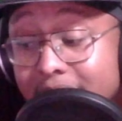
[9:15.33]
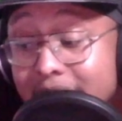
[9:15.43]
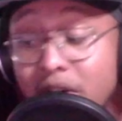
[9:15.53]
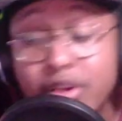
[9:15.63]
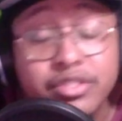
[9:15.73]

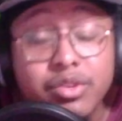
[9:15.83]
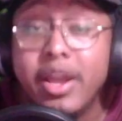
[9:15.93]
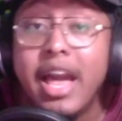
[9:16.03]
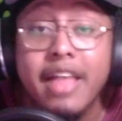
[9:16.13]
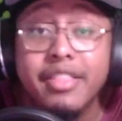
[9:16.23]
that's also a
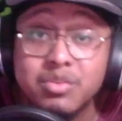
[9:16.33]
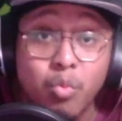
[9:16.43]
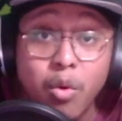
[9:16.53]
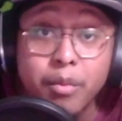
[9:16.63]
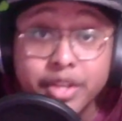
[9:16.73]
guy that's
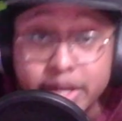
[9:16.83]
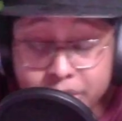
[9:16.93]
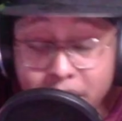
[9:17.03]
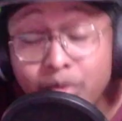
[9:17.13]
warming up.